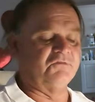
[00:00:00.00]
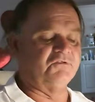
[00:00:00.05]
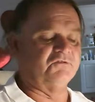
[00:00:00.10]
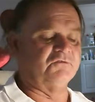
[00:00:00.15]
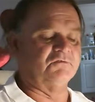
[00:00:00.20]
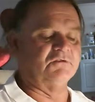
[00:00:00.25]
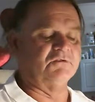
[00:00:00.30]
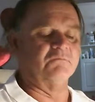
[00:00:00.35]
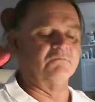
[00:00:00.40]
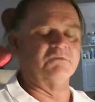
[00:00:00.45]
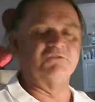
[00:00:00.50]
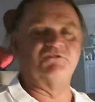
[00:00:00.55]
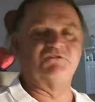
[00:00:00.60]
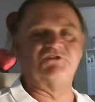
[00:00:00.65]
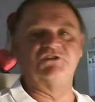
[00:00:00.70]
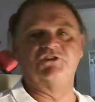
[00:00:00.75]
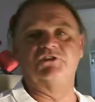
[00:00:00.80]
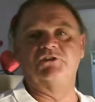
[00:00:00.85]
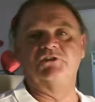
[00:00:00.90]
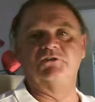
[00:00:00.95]
Number
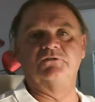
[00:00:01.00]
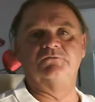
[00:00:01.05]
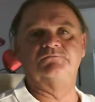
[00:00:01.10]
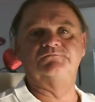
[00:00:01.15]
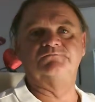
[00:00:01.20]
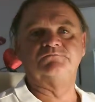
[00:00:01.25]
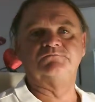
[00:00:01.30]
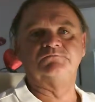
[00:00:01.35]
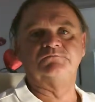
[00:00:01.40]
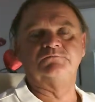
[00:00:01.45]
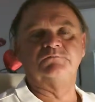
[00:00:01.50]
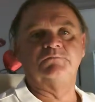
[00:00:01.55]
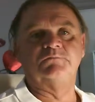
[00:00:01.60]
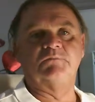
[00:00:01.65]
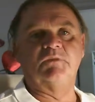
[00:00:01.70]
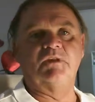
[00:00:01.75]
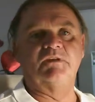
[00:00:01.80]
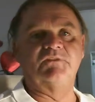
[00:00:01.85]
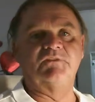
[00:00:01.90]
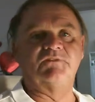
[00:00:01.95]
2
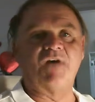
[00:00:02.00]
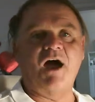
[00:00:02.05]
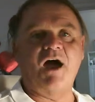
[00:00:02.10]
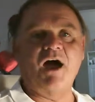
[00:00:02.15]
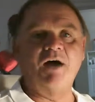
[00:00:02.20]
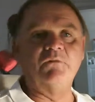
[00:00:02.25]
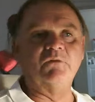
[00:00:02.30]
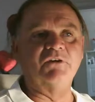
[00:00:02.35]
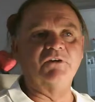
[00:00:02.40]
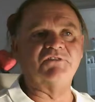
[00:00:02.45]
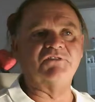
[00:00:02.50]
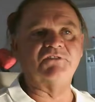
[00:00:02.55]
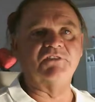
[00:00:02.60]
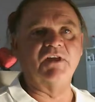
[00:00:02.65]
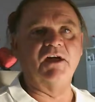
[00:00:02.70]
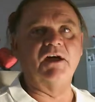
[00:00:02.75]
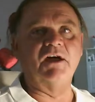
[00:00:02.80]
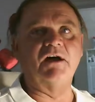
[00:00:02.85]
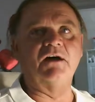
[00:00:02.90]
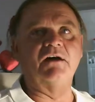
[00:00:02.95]
is I
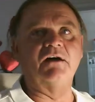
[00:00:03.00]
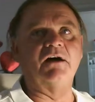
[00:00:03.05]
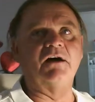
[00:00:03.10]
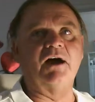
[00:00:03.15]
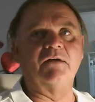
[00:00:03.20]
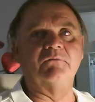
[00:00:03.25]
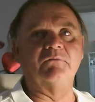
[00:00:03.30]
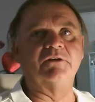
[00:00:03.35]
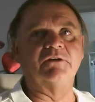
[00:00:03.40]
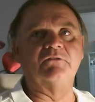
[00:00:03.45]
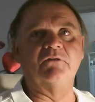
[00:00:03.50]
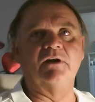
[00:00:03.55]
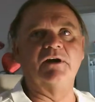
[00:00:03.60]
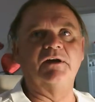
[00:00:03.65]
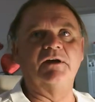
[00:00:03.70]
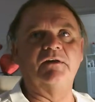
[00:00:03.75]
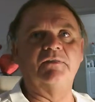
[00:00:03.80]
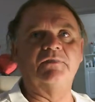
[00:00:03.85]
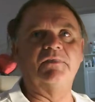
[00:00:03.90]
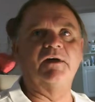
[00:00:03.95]
regret
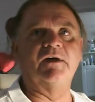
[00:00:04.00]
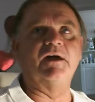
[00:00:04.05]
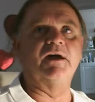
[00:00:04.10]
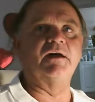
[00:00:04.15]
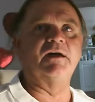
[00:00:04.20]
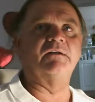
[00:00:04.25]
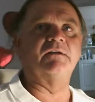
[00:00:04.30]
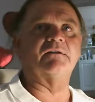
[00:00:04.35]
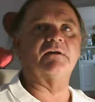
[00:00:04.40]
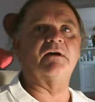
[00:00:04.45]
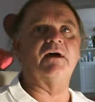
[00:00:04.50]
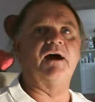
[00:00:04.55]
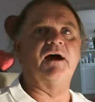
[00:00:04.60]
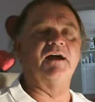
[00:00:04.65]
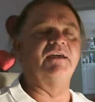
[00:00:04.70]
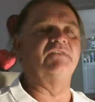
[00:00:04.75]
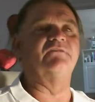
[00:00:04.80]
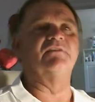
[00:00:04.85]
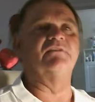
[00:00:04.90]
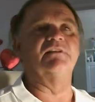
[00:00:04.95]
that I
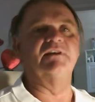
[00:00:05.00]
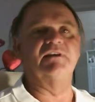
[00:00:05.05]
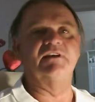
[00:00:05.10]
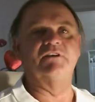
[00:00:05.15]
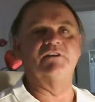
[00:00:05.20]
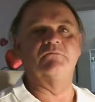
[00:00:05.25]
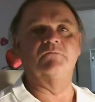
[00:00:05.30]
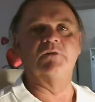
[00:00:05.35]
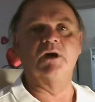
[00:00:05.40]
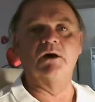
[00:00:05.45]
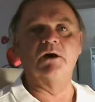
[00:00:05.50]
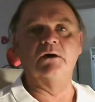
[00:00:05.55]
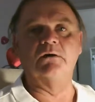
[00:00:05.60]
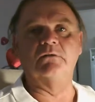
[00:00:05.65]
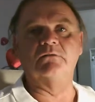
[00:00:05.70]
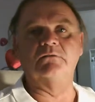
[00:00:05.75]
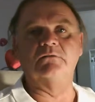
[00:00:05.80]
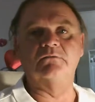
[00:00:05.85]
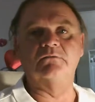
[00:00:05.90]
even let him go.